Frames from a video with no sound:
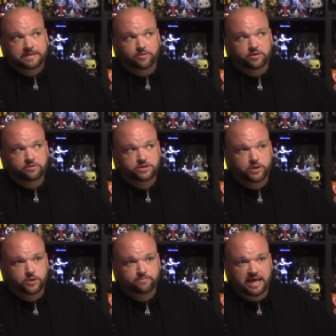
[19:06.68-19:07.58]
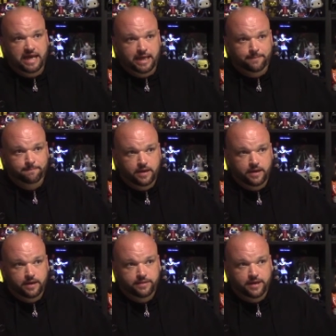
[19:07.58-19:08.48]
someone who's an old man,
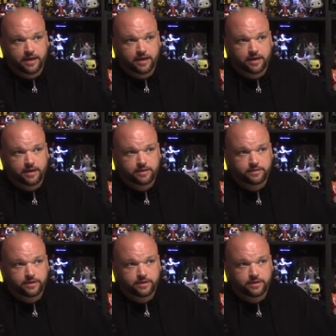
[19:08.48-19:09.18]
and they uh,